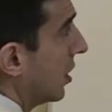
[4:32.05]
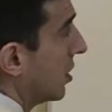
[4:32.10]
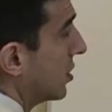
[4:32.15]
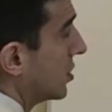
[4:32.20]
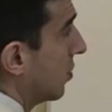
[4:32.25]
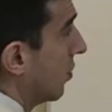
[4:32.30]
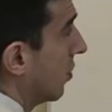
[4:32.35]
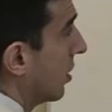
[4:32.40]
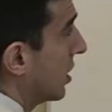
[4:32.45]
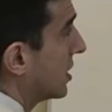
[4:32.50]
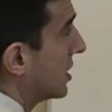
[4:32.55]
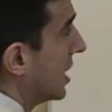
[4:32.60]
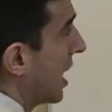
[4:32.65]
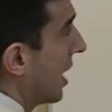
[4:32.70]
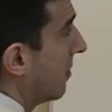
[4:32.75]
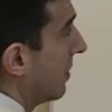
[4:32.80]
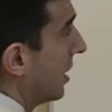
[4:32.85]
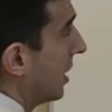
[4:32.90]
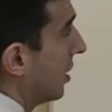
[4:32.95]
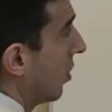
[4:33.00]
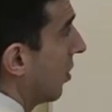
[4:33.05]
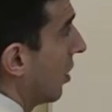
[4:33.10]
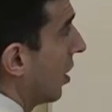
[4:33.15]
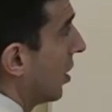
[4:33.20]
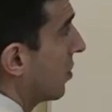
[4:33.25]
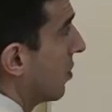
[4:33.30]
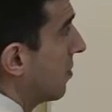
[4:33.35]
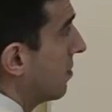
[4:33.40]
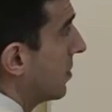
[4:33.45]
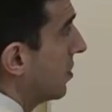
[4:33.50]
So what does that mean?
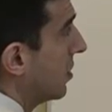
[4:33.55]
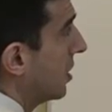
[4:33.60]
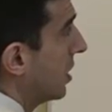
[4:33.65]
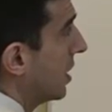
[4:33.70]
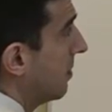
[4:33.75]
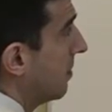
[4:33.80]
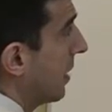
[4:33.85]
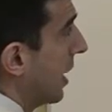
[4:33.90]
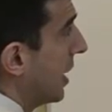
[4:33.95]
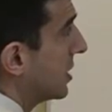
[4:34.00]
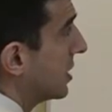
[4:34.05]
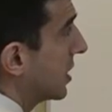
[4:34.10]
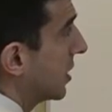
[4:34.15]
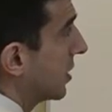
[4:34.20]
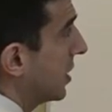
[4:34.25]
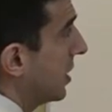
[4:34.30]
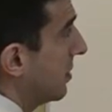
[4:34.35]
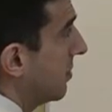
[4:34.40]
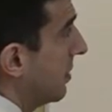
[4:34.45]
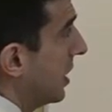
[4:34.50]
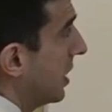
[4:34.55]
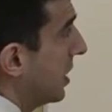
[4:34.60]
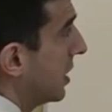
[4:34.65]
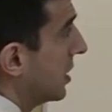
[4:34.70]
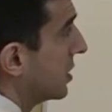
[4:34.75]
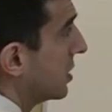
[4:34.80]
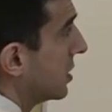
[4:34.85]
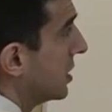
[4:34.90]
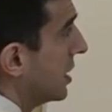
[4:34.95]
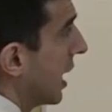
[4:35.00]
Autoimmunity basically
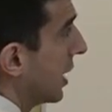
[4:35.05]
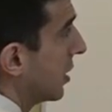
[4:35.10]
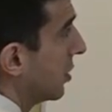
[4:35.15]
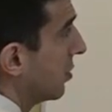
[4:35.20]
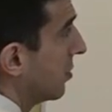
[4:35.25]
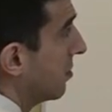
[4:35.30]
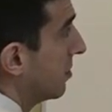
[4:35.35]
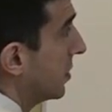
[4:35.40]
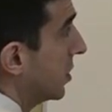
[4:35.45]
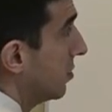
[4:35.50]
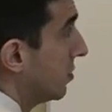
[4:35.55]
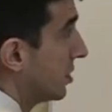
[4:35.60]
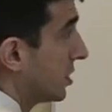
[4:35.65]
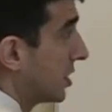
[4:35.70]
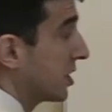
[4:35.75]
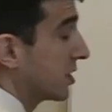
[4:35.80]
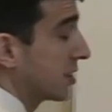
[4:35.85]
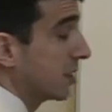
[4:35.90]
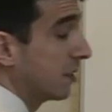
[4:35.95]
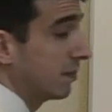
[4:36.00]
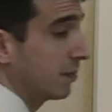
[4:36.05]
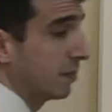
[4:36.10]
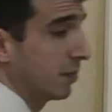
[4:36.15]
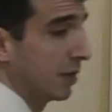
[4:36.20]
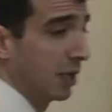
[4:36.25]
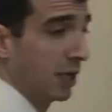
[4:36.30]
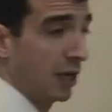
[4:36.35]
means that your immune system